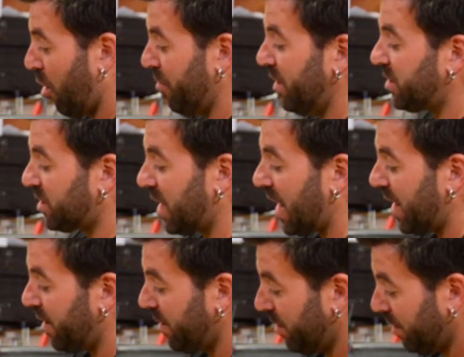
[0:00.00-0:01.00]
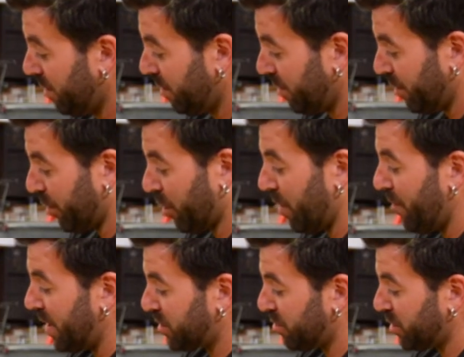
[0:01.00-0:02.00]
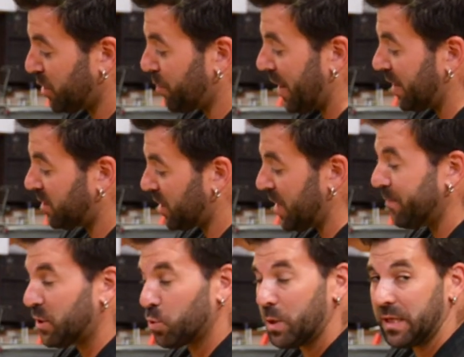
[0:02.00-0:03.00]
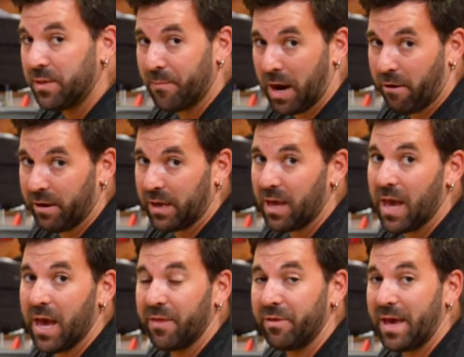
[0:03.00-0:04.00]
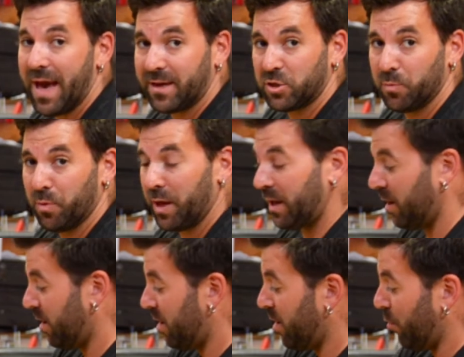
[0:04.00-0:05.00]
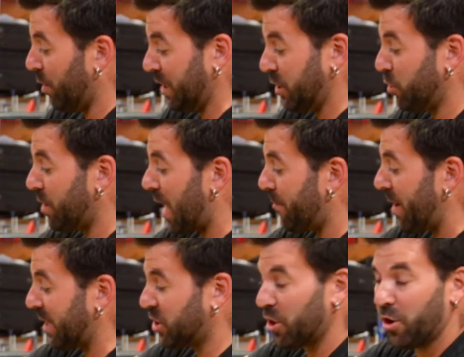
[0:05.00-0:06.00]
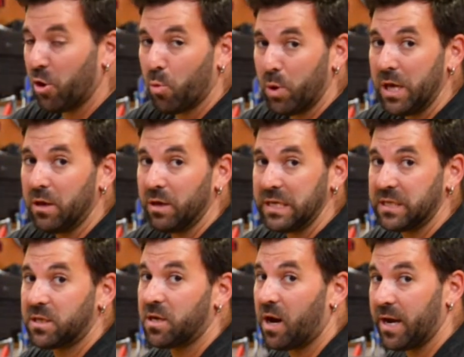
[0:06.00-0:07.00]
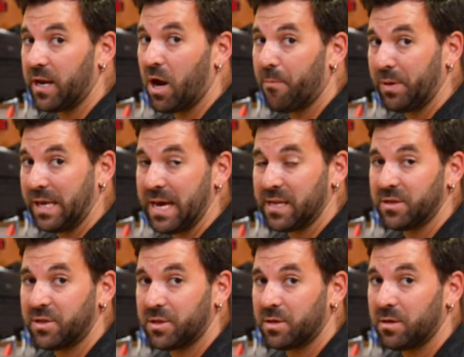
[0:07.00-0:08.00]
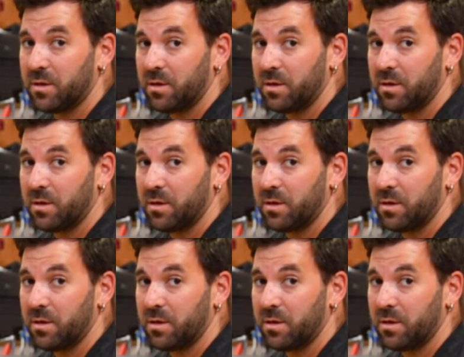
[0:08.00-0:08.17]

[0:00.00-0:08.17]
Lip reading: On this side, you're going to measure the space in between the bearing and the axle plate. When you do that, make sure your wheel is tight up against